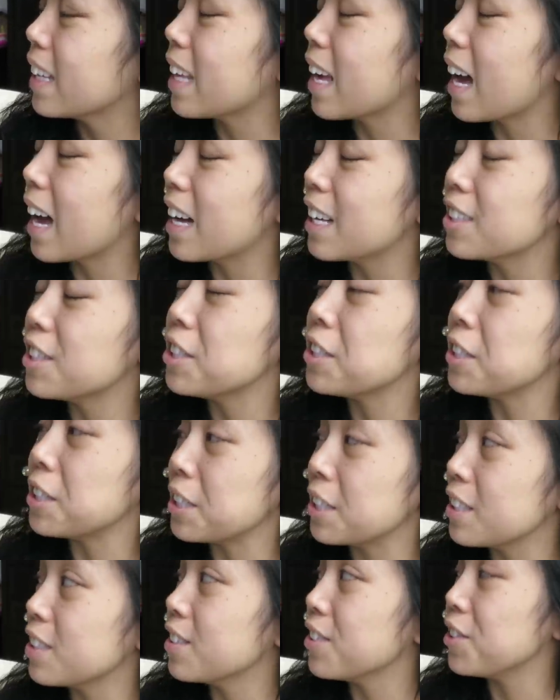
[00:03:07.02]
Yeah,
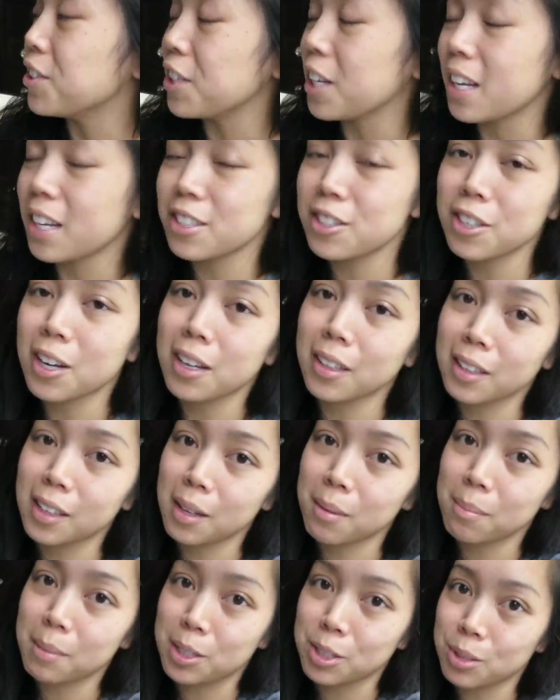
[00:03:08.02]
she, she ate
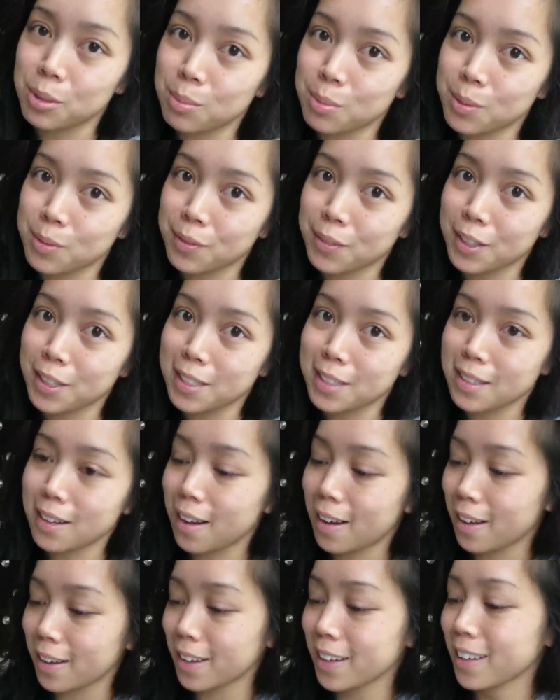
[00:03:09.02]
chocolate mushrooms for a
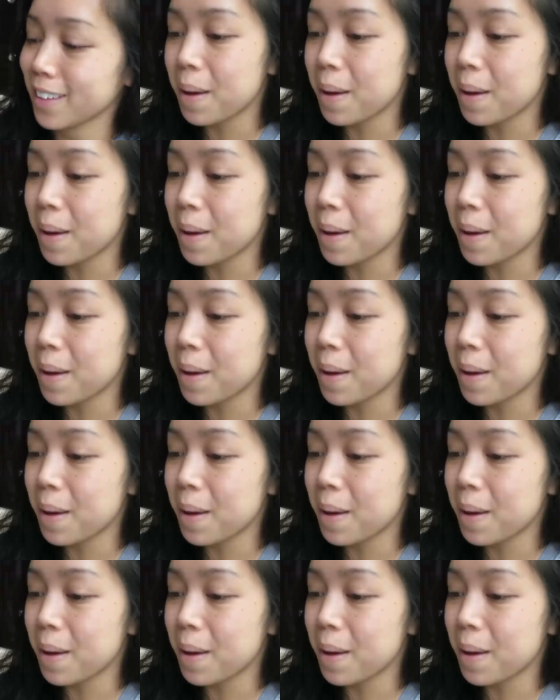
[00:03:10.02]
snack.